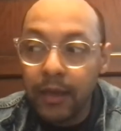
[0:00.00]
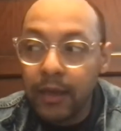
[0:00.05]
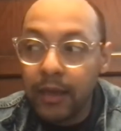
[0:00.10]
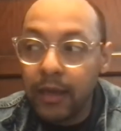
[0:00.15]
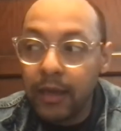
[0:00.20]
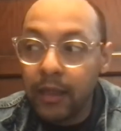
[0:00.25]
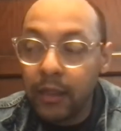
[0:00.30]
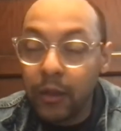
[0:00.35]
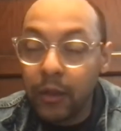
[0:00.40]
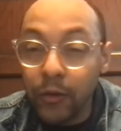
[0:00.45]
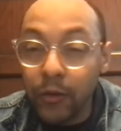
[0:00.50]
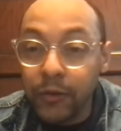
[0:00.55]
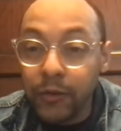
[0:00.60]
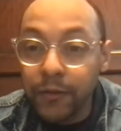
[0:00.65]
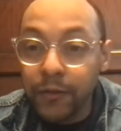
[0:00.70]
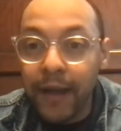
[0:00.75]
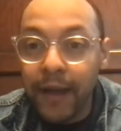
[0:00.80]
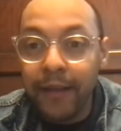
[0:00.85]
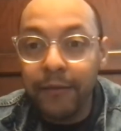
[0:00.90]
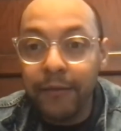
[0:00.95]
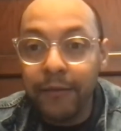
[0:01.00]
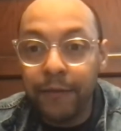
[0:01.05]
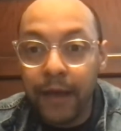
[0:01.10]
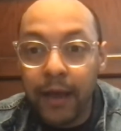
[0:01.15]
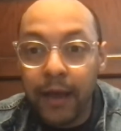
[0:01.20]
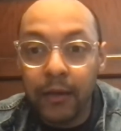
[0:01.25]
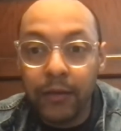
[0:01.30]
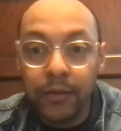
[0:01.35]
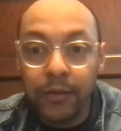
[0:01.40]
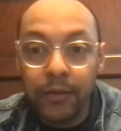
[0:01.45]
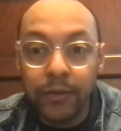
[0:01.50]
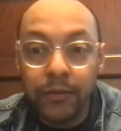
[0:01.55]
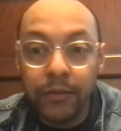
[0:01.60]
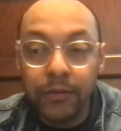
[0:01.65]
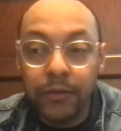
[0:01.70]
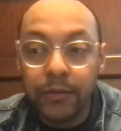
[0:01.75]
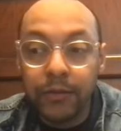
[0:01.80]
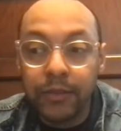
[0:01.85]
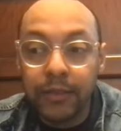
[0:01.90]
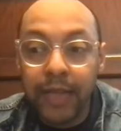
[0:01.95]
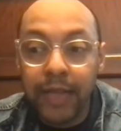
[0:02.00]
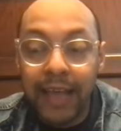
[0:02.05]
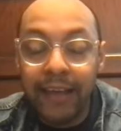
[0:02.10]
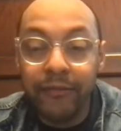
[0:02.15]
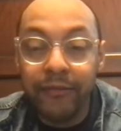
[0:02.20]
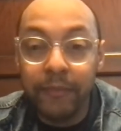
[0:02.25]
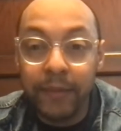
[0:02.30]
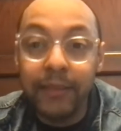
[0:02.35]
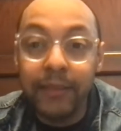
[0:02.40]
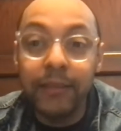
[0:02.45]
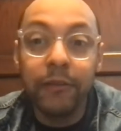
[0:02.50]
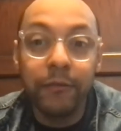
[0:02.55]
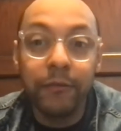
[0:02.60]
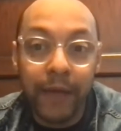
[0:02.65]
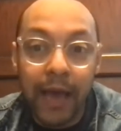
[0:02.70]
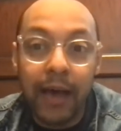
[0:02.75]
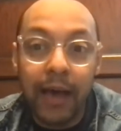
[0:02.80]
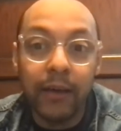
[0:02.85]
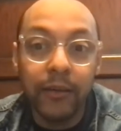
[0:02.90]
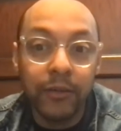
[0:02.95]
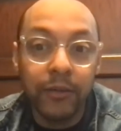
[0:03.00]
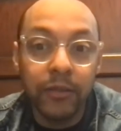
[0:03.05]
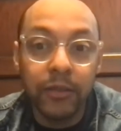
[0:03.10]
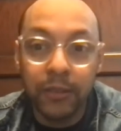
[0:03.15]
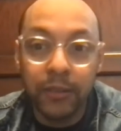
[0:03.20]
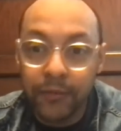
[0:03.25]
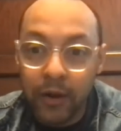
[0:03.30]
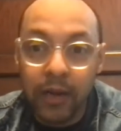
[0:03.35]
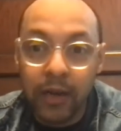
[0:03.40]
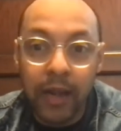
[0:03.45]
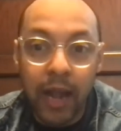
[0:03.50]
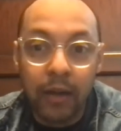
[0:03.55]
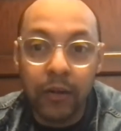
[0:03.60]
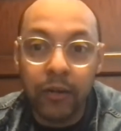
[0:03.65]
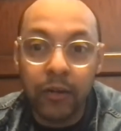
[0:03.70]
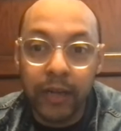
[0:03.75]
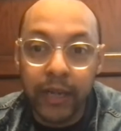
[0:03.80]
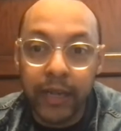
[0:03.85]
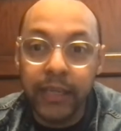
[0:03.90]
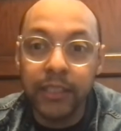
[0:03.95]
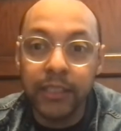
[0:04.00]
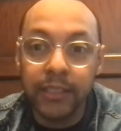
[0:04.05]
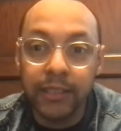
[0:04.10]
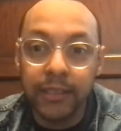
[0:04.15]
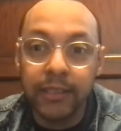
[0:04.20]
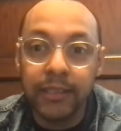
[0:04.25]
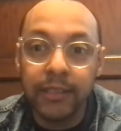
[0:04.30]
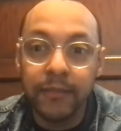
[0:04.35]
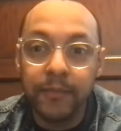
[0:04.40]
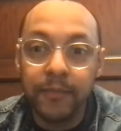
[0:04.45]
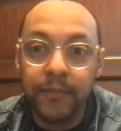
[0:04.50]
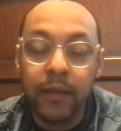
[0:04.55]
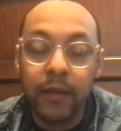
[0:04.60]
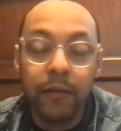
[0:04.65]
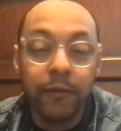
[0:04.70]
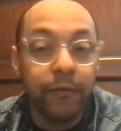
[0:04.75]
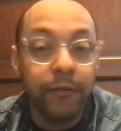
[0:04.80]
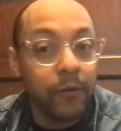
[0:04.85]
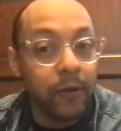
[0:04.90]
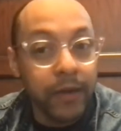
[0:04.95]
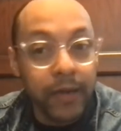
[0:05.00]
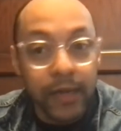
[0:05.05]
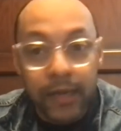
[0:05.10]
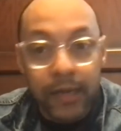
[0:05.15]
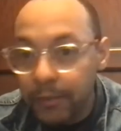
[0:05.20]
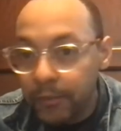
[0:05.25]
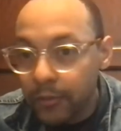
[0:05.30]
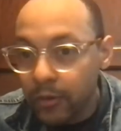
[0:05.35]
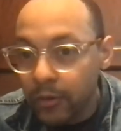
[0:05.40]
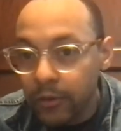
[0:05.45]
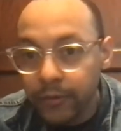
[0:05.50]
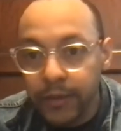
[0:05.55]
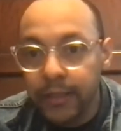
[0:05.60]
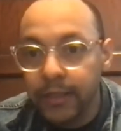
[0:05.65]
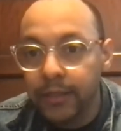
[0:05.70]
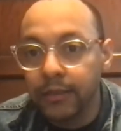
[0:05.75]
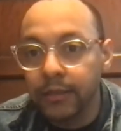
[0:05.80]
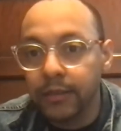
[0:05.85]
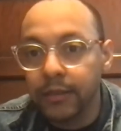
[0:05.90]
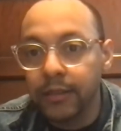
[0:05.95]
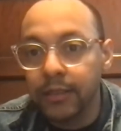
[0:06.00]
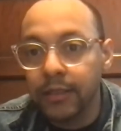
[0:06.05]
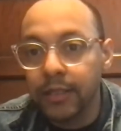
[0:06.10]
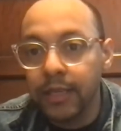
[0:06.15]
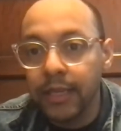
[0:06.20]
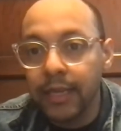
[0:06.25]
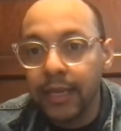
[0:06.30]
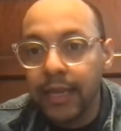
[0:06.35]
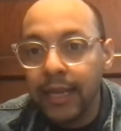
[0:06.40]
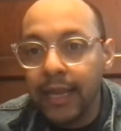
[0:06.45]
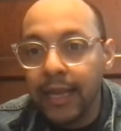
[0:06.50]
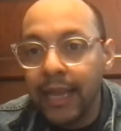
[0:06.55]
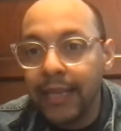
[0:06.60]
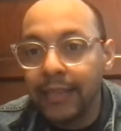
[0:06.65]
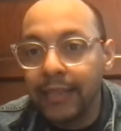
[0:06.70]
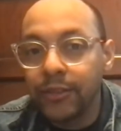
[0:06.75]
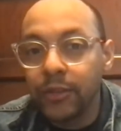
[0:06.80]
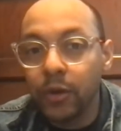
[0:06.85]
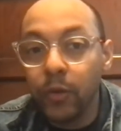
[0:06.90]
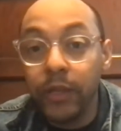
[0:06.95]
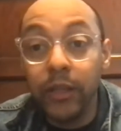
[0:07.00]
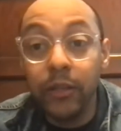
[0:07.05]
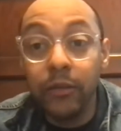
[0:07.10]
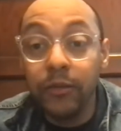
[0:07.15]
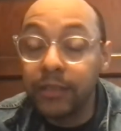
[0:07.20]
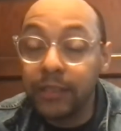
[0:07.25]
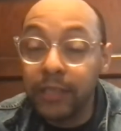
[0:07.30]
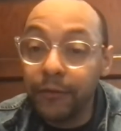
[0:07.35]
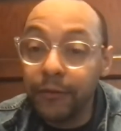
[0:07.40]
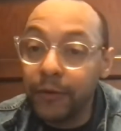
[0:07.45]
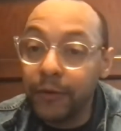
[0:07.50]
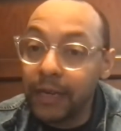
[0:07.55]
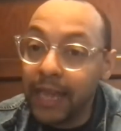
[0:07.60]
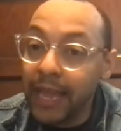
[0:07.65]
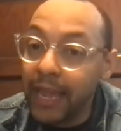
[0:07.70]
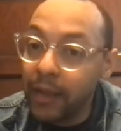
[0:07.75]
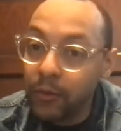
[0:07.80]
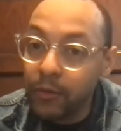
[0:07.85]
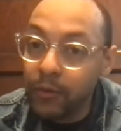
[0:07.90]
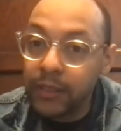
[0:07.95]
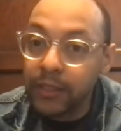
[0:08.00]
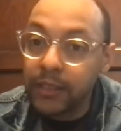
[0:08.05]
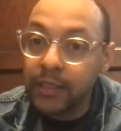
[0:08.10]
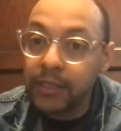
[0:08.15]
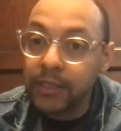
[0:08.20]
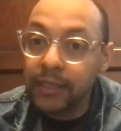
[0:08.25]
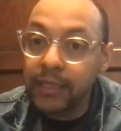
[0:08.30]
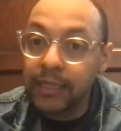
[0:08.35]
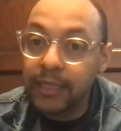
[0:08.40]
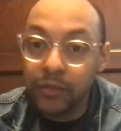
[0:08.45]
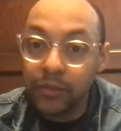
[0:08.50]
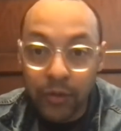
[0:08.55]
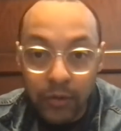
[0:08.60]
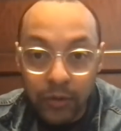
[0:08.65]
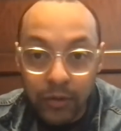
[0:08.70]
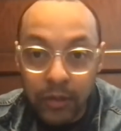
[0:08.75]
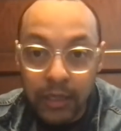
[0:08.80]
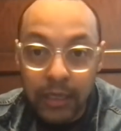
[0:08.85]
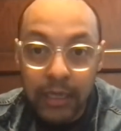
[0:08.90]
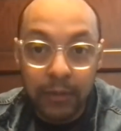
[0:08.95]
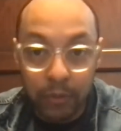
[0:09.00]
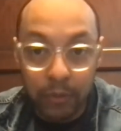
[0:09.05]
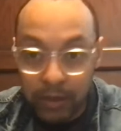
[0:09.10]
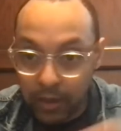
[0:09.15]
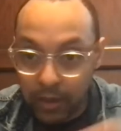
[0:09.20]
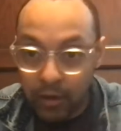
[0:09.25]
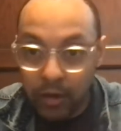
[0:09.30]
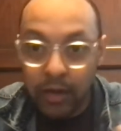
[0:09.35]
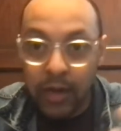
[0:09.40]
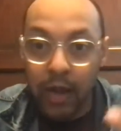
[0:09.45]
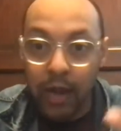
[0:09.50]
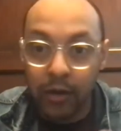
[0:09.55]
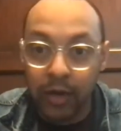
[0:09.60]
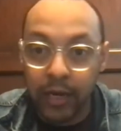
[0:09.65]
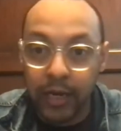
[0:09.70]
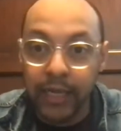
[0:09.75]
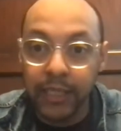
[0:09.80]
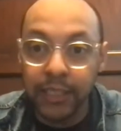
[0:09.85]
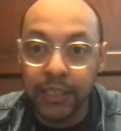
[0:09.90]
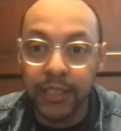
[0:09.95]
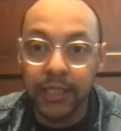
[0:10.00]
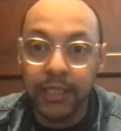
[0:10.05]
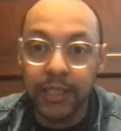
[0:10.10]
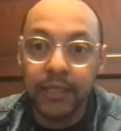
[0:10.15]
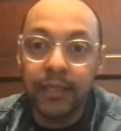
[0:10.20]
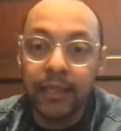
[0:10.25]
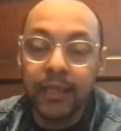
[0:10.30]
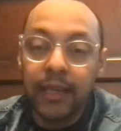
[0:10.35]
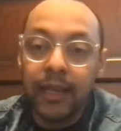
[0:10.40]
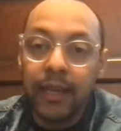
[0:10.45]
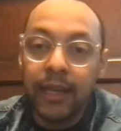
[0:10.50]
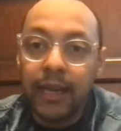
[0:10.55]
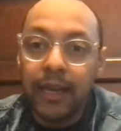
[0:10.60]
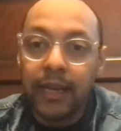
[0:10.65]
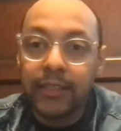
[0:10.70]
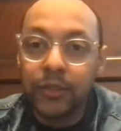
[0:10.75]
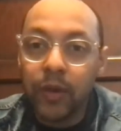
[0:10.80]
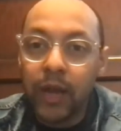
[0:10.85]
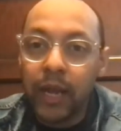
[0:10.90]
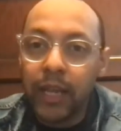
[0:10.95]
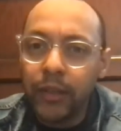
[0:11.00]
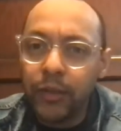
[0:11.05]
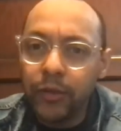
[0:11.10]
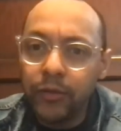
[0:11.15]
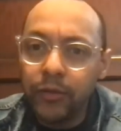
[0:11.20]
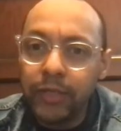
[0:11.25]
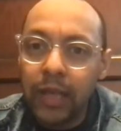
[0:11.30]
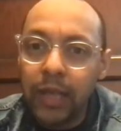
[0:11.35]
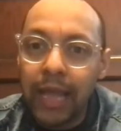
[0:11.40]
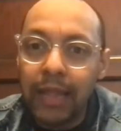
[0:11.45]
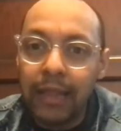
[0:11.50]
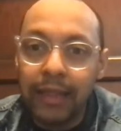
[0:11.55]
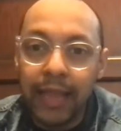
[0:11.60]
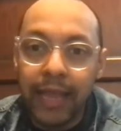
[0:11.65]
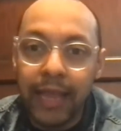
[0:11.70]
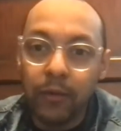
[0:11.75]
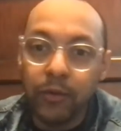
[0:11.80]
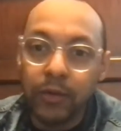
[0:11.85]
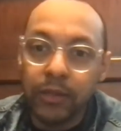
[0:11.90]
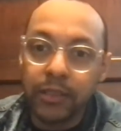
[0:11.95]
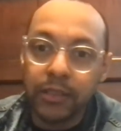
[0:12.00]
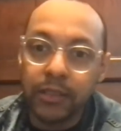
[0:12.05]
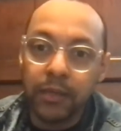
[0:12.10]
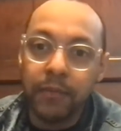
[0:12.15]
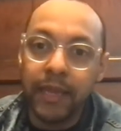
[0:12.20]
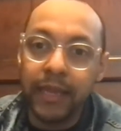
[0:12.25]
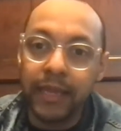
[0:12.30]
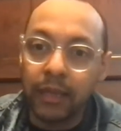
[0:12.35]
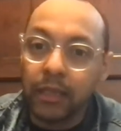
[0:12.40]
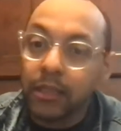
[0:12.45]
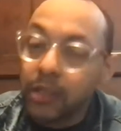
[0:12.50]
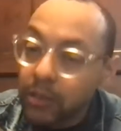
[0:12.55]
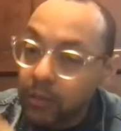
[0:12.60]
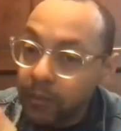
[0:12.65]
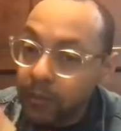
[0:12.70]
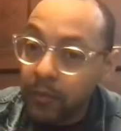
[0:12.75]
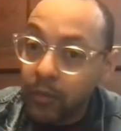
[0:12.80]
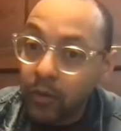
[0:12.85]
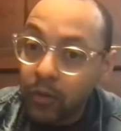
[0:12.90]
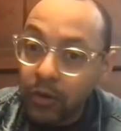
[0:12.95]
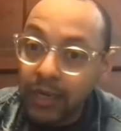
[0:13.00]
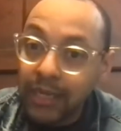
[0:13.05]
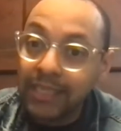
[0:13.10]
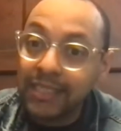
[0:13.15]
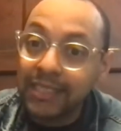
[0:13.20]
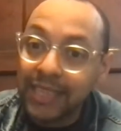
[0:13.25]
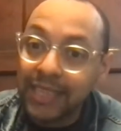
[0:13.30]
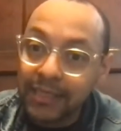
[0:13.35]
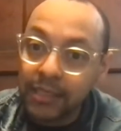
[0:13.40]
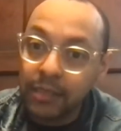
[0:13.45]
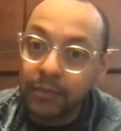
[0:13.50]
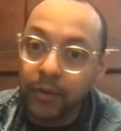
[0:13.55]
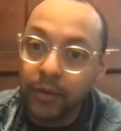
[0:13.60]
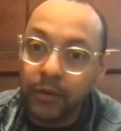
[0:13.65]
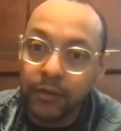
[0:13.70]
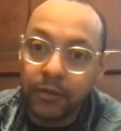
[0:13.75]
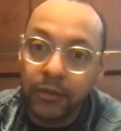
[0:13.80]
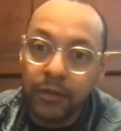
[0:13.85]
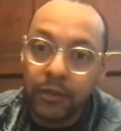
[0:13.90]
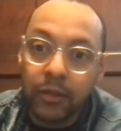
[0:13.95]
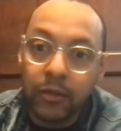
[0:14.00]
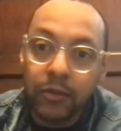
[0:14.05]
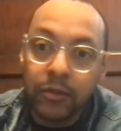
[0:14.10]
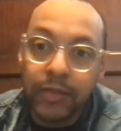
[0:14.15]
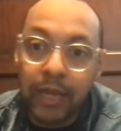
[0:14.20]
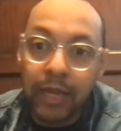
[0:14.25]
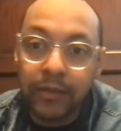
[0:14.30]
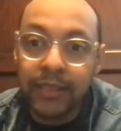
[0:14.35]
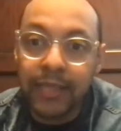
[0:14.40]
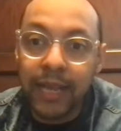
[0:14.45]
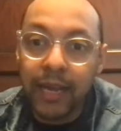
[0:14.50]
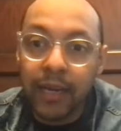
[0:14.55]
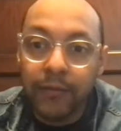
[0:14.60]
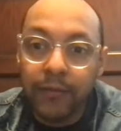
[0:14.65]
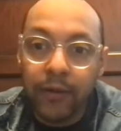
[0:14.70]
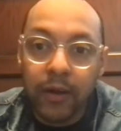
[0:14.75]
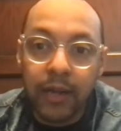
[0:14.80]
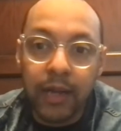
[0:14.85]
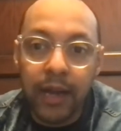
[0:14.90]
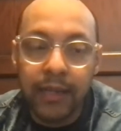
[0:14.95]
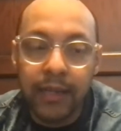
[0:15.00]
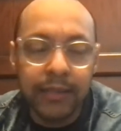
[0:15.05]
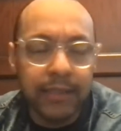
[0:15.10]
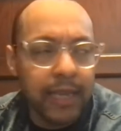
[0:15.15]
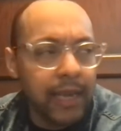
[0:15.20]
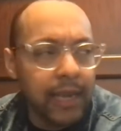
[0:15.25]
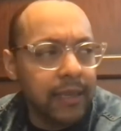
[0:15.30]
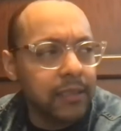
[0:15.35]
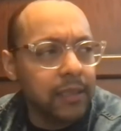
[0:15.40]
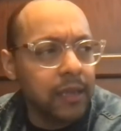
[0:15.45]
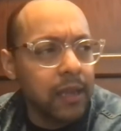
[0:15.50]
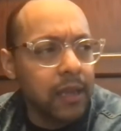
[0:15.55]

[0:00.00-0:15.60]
those 5 values have been the values of our congregation for a number of years. And so we use different language internally within our congregation. So I use that language to make it a little bit more accessible to those outside of our context.